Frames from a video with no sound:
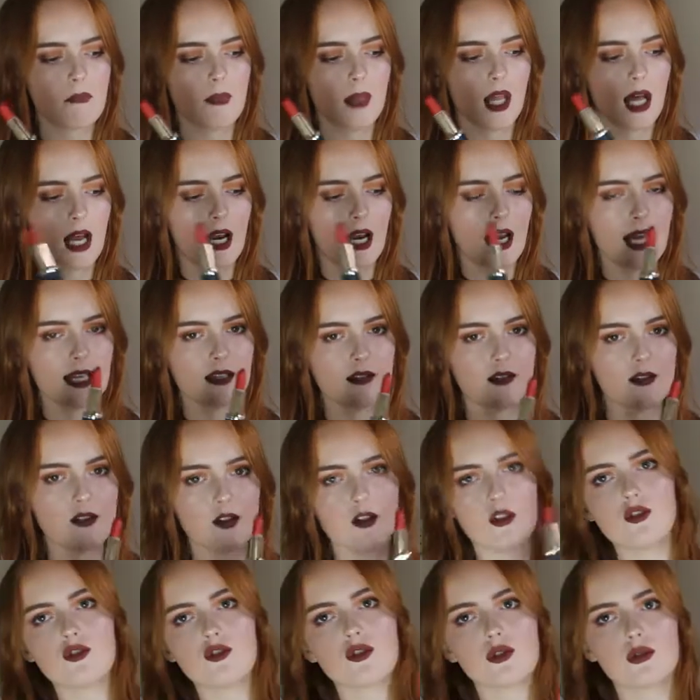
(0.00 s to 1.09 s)
like less
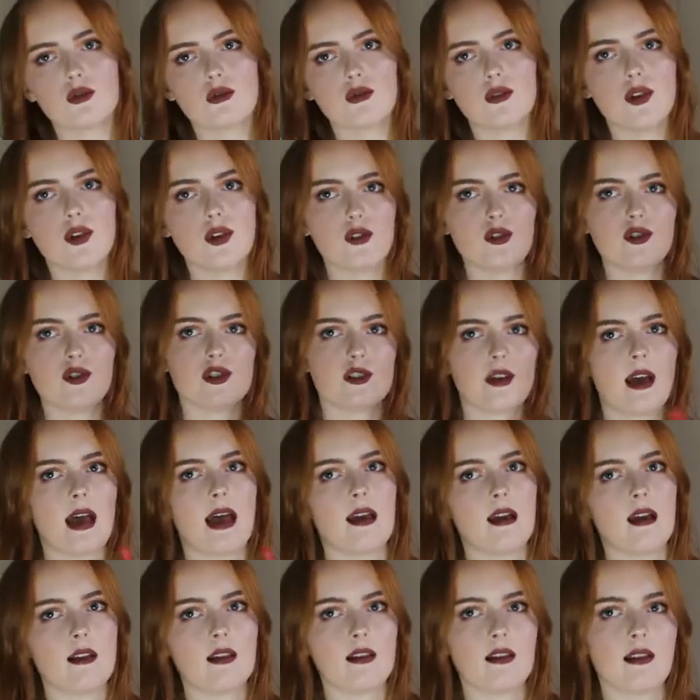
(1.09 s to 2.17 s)
neutral nude
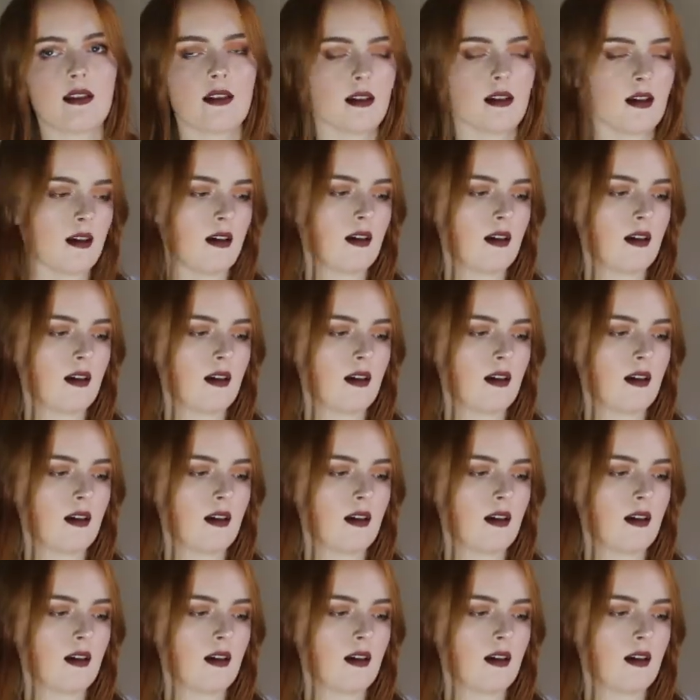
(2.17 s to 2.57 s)
shades.